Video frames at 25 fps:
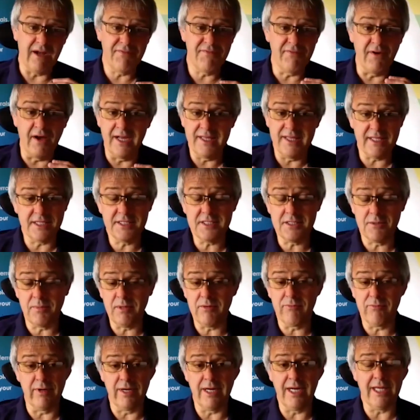find this to be
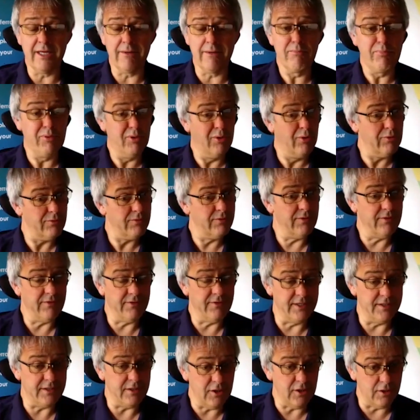really important,
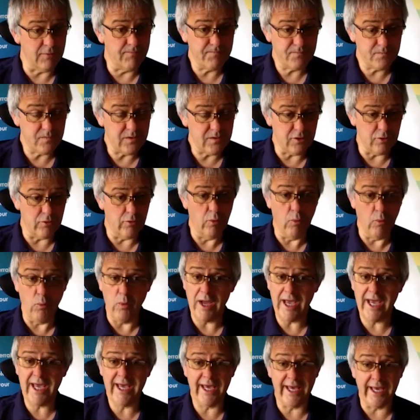that you're
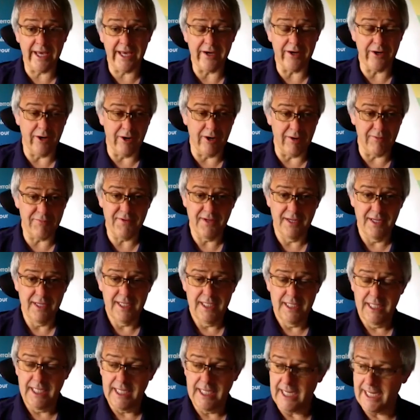aware of
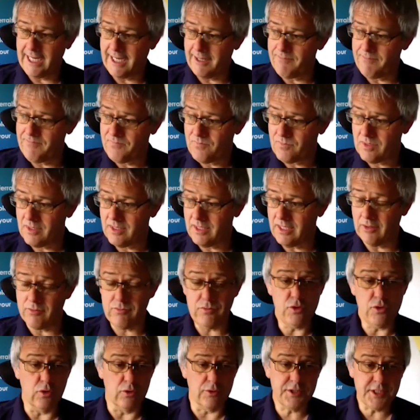
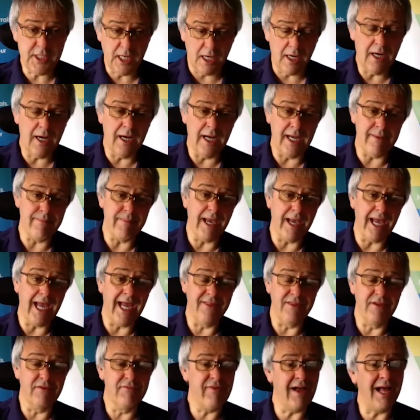your time
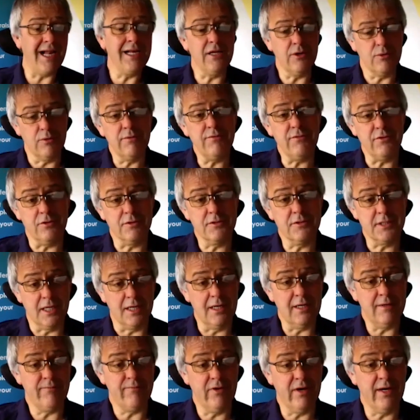and the value of your
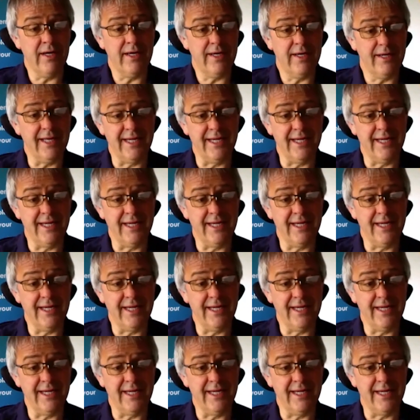time, right?